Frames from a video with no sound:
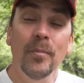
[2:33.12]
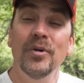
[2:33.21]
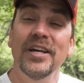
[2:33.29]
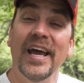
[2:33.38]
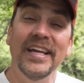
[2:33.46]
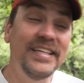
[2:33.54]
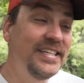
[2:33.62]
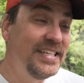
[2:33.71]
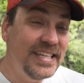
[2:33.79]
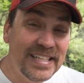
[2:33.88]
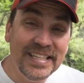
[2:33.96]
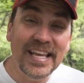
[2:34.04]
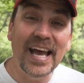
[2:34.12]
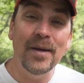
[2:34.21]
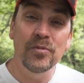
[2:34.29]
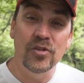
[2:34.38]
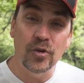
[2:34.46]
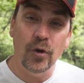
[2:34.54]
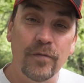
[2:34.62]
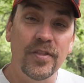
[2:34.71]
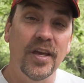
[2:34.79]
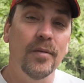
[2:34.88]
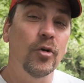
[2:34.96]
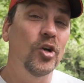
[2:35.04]
but I didn't observe
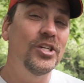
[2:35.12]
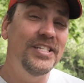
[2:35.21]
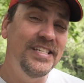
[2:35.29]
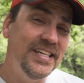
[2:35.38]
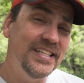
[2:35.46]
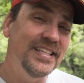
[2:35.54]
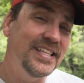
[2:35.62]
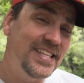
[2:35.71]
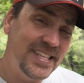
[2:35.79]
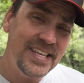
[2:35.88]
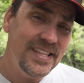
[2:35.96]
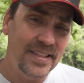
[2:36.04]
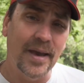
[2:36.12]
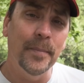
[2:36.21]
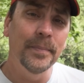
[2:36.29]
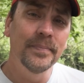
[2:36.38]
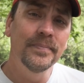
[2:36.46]
them or didn't see them.